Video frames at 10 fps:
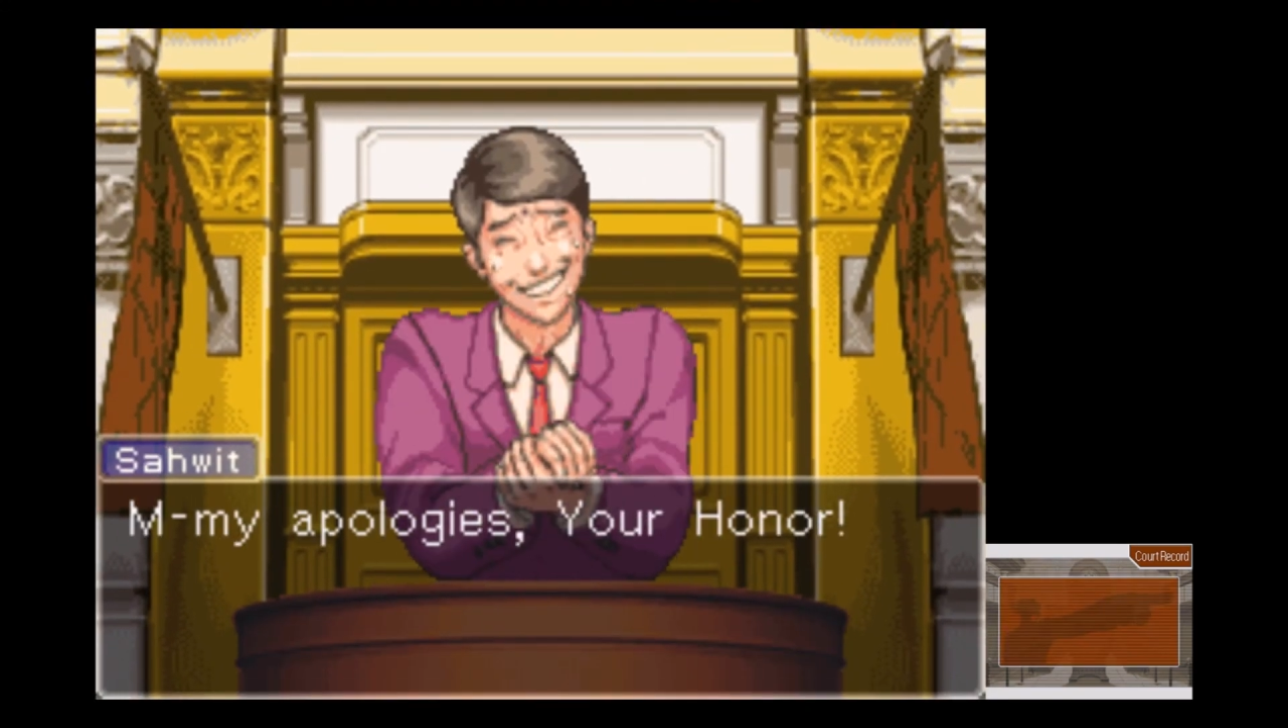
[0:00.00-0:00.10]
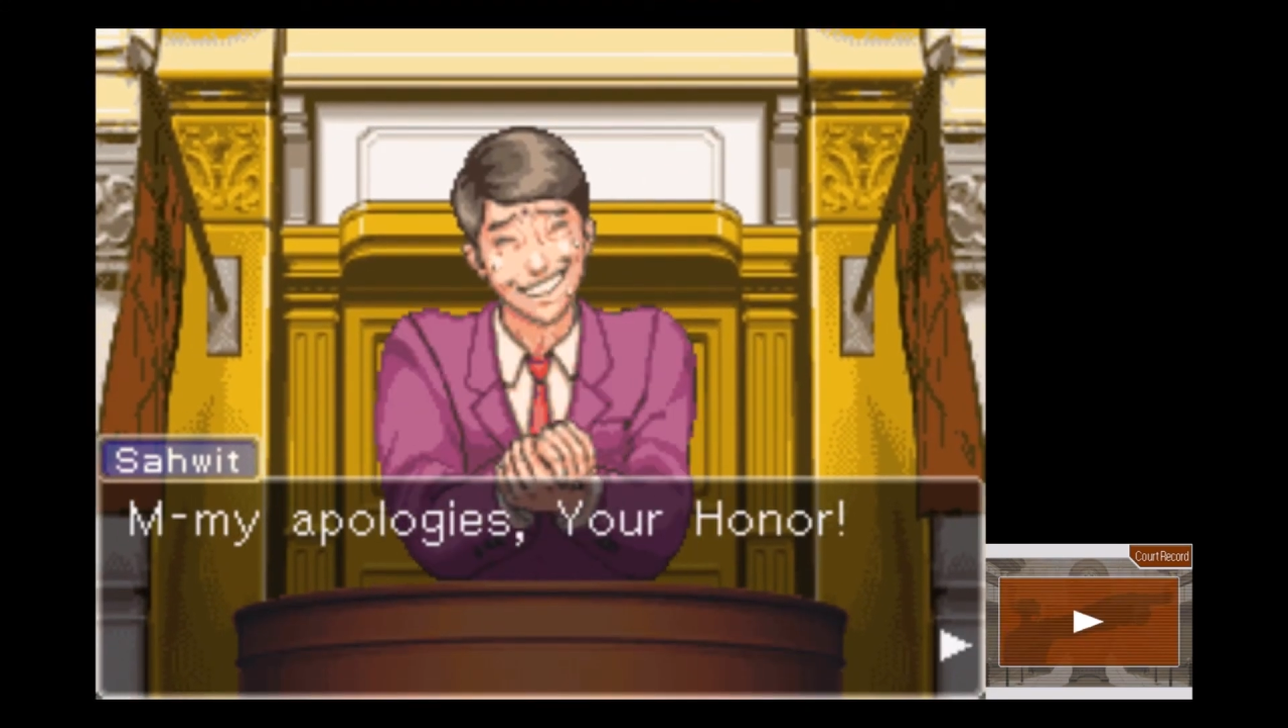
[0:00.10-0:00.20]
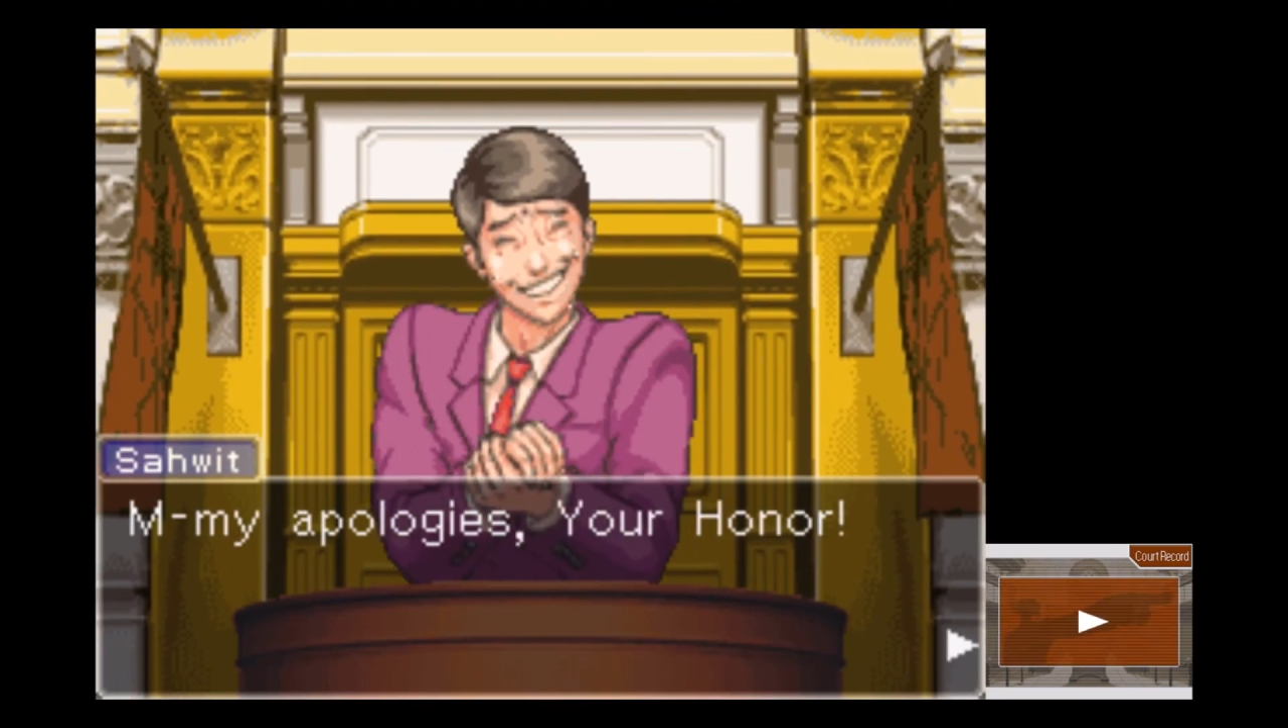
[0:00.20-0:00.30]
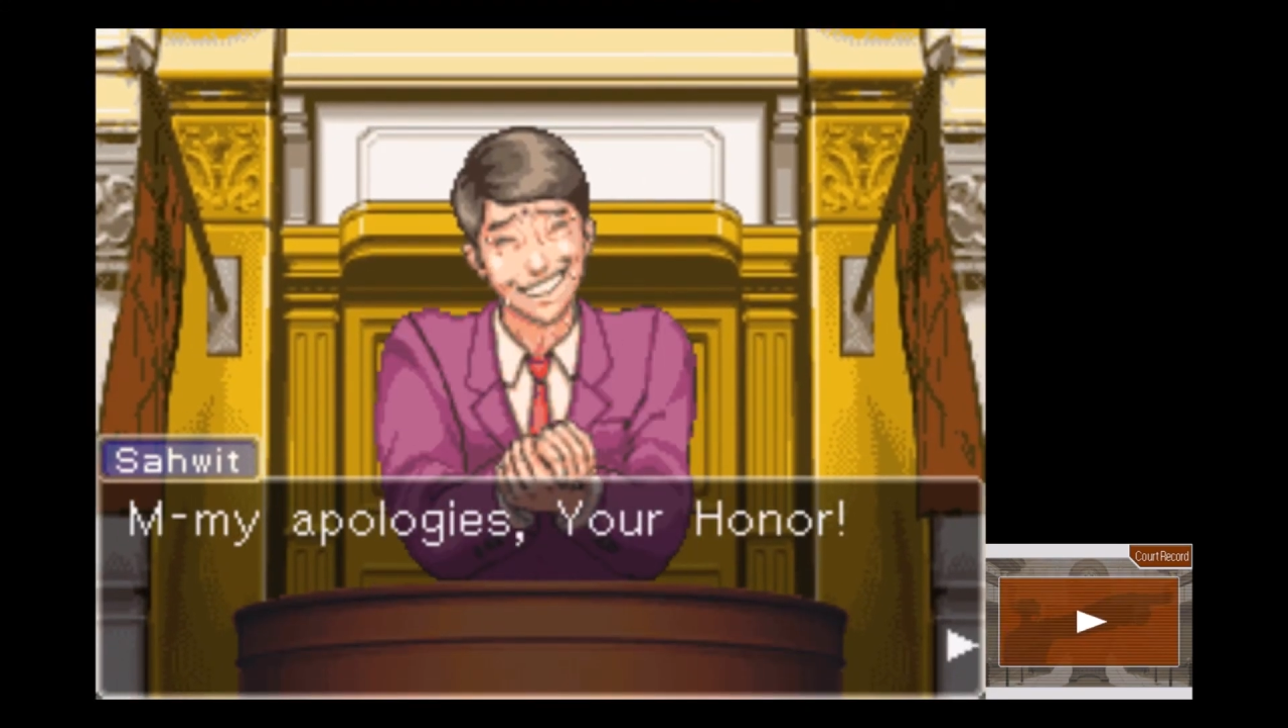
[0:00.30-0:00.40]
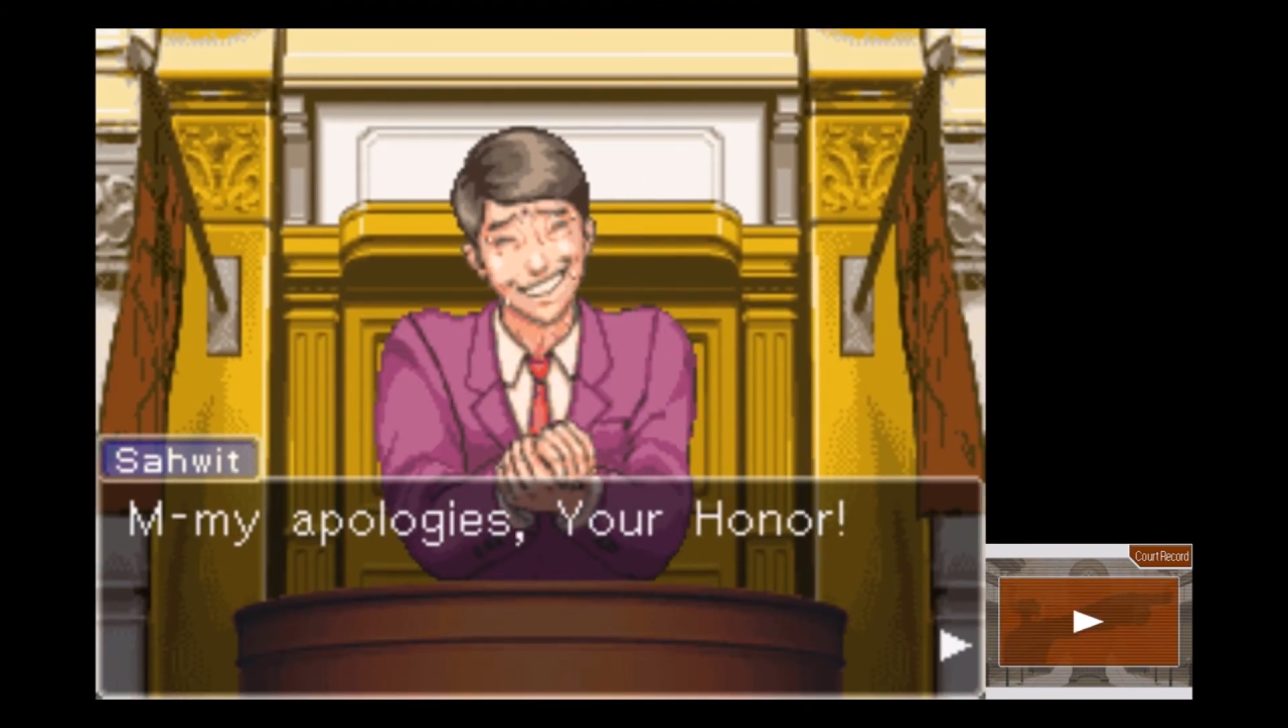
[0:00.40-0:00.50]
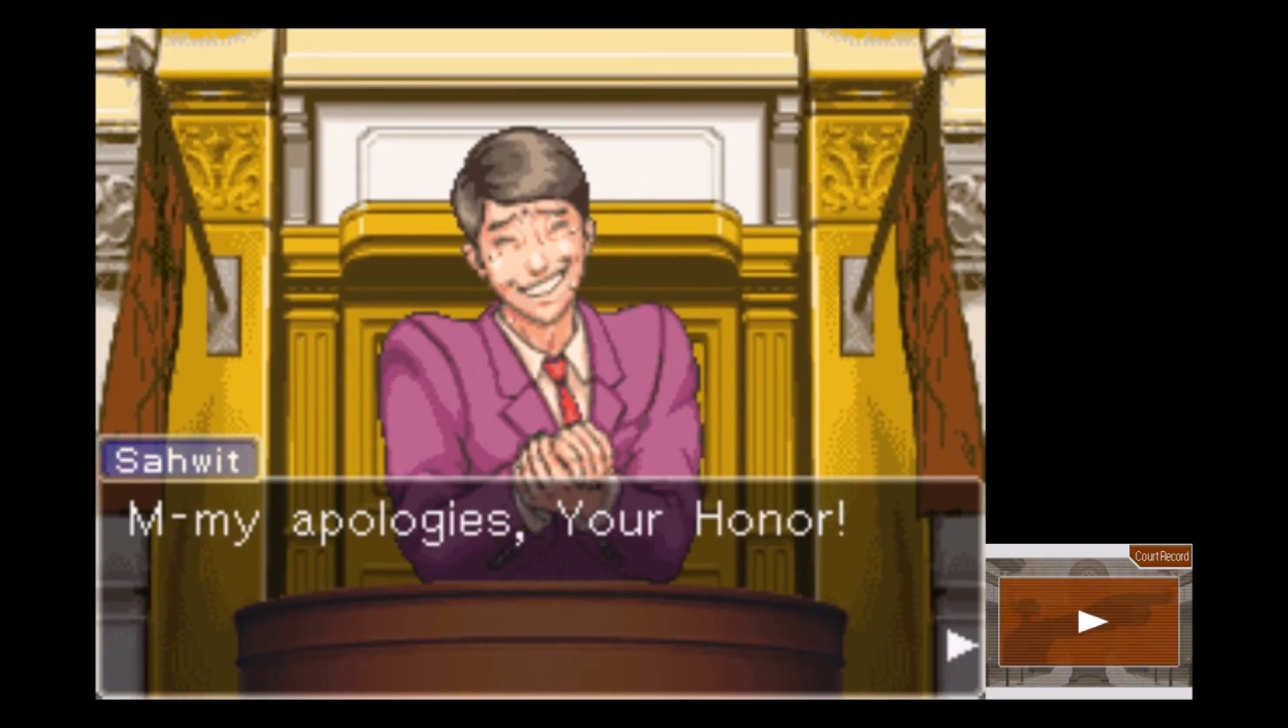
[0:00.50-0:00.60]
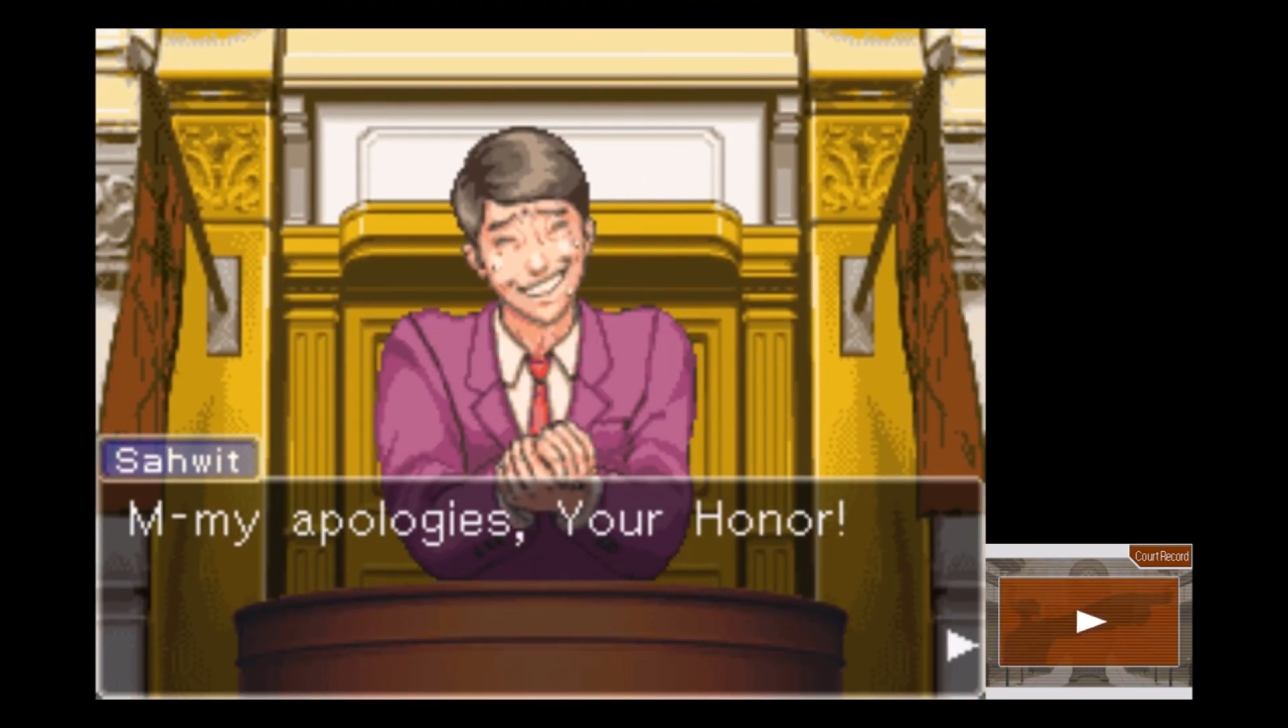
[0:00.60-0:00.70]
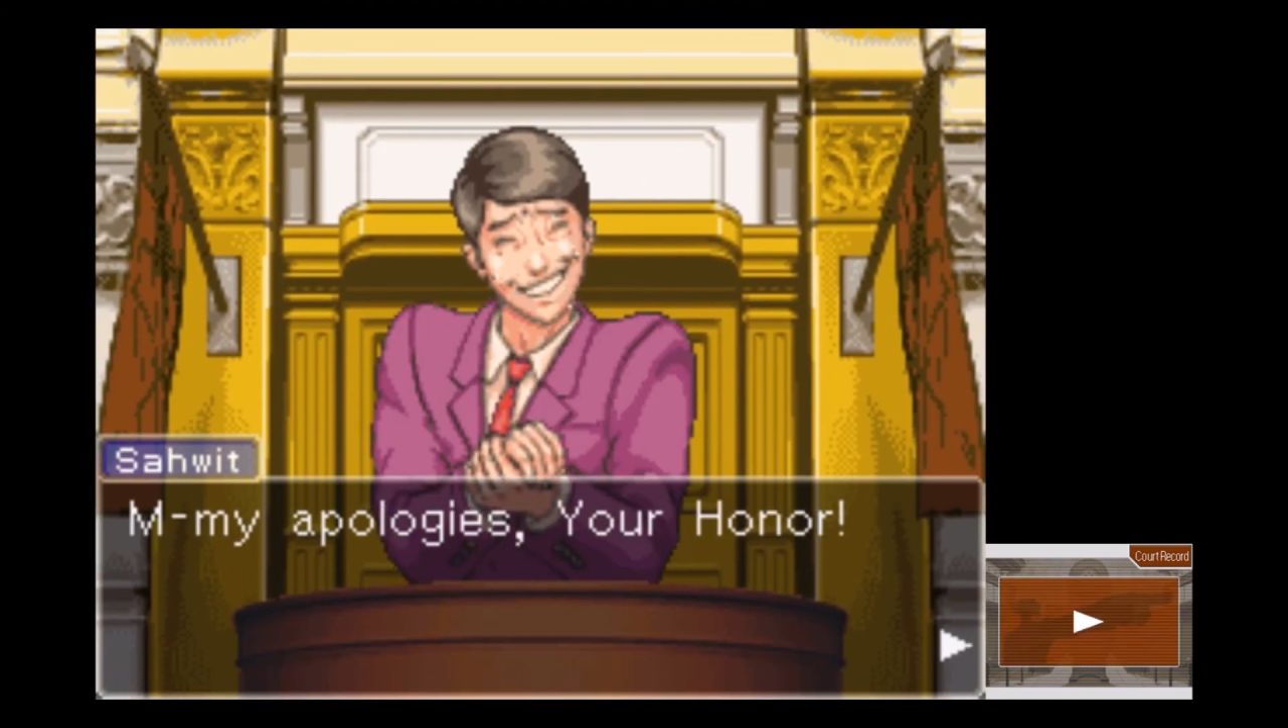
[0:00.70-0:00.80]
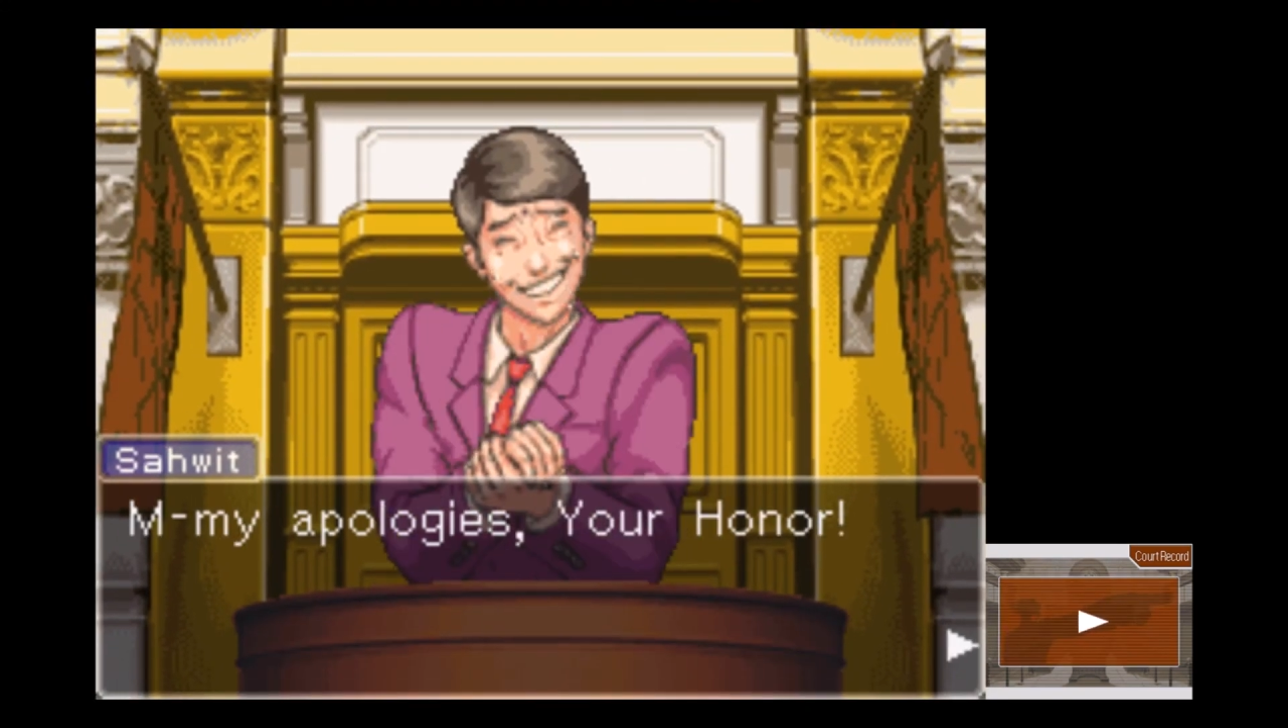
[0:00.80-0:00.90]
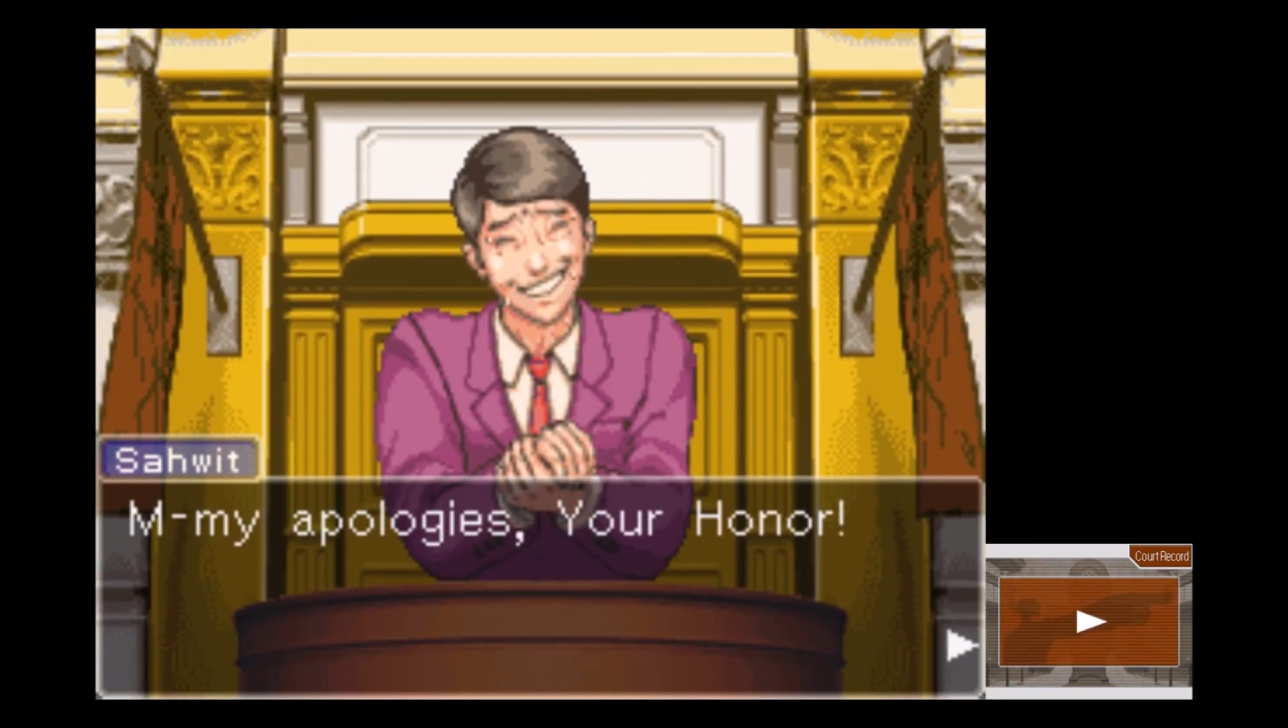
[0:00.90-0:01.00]
My
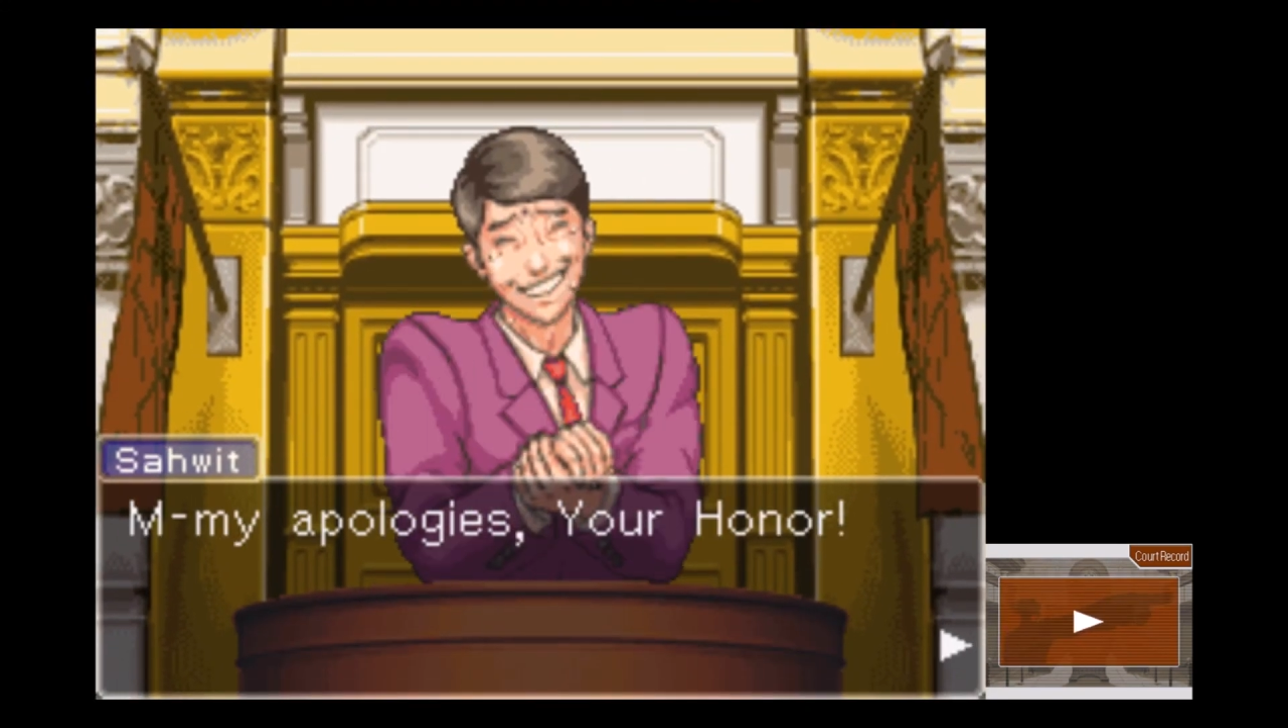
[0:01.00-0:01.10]
apologies,